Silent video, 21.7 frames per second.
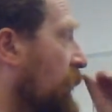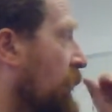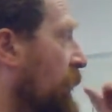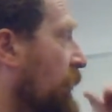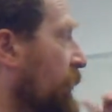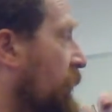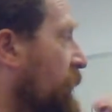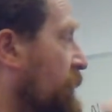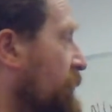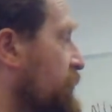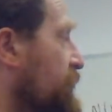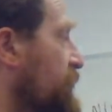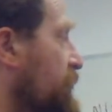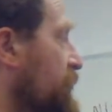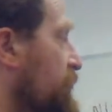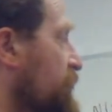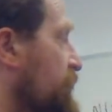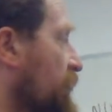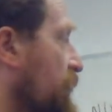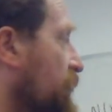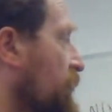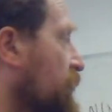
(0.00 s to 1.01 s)
There is
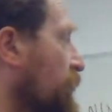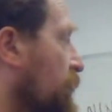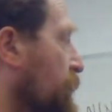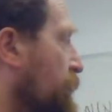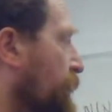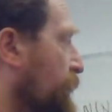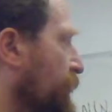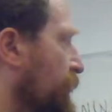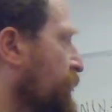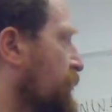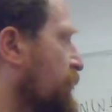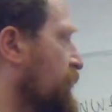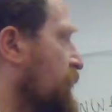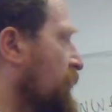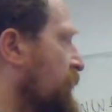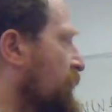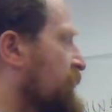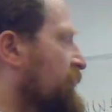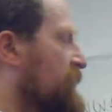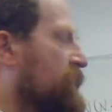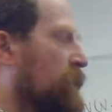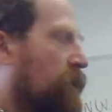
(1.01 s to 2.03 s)
this argument that it
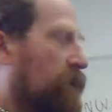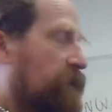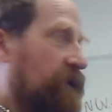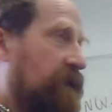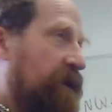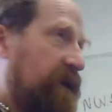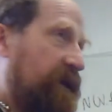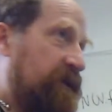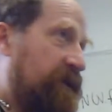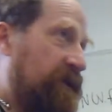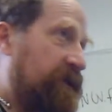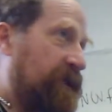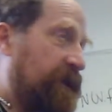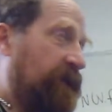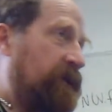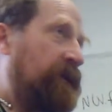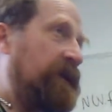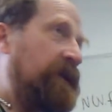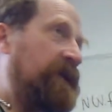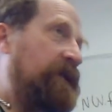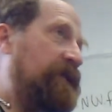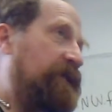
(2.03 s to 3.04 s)
is not
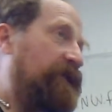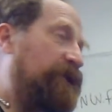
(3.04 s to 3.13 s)
necessarily